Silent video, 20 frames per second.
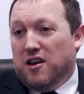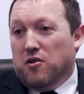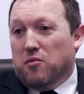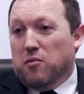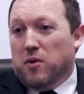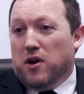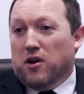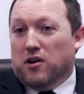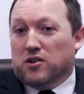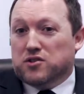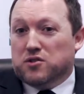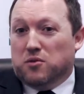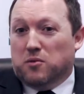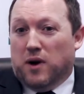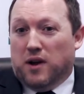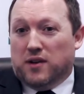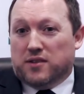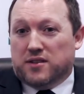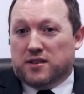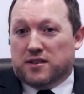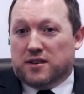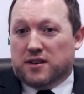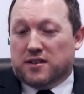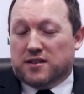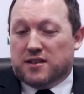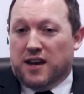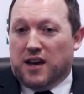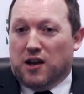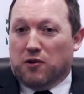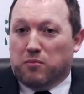We also want
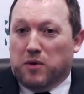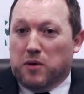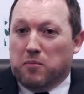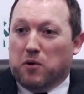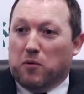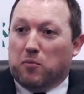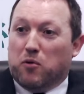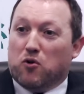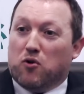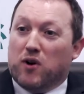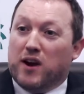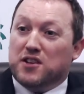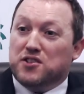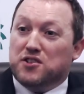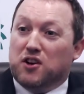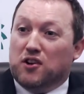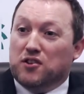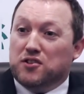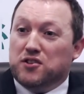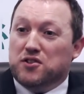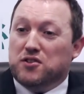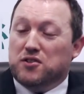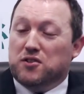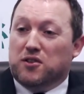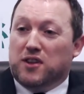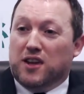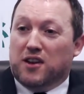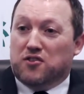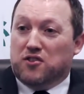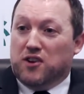to help people progress on to do
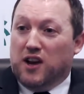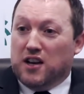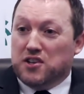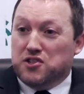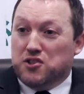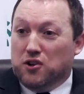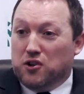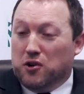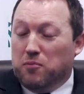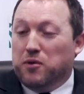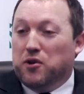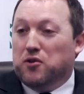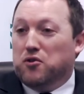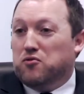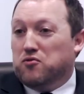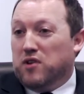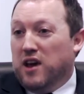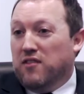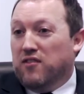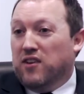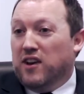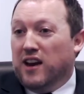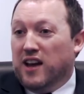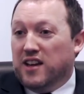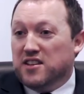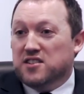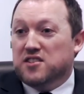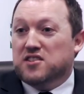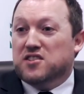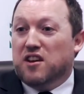the International Computer Driving
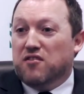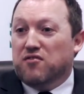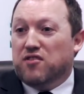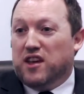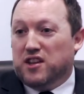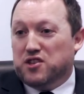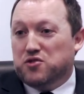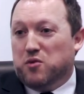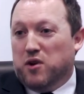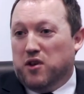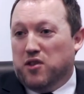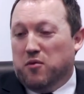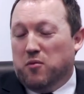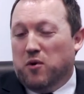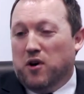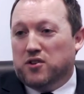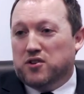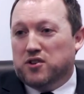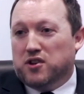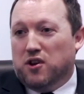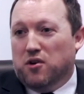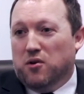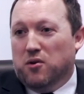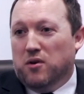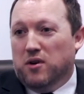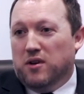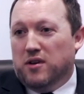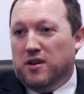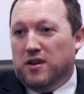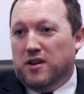License if that's where they want to go.
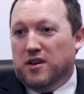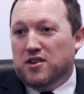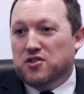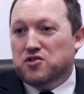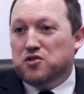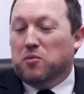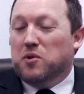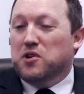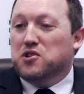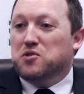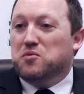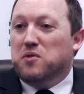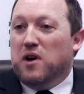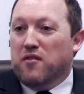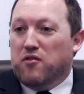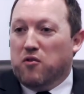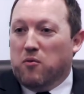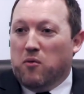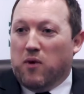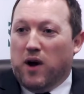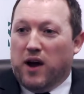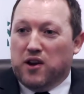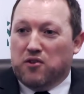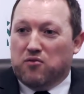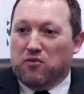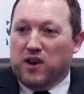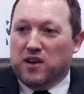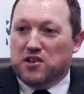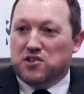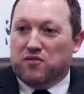So we do have a wide
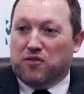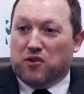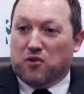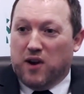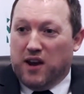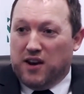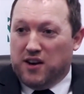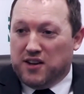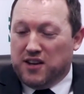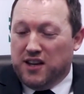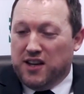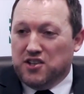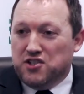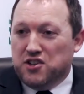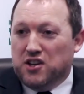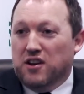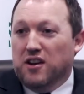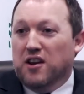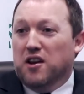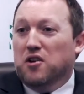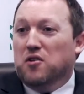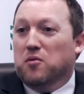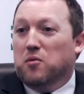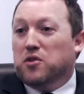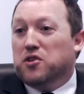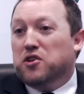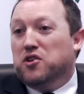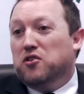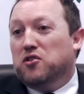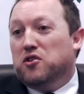range of accreditation
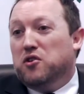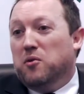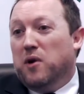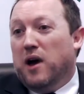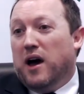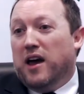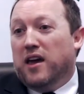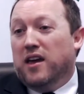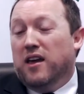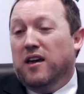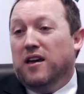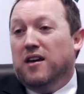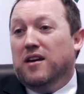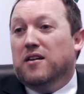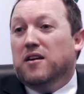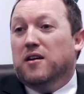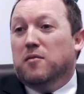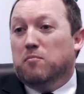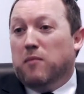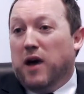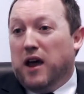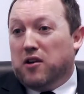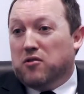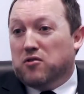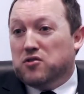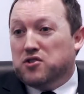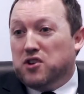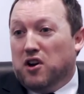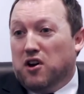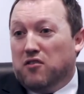with QQI,
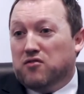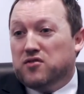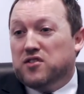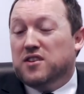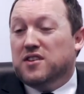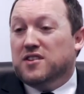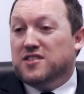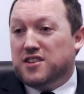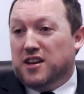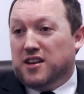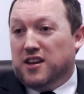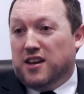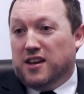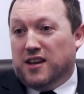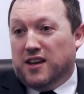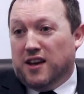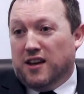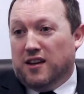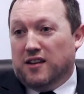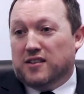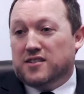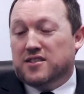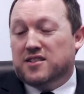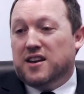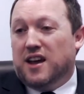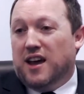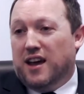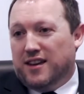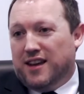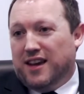Microsoft, City and Guilds and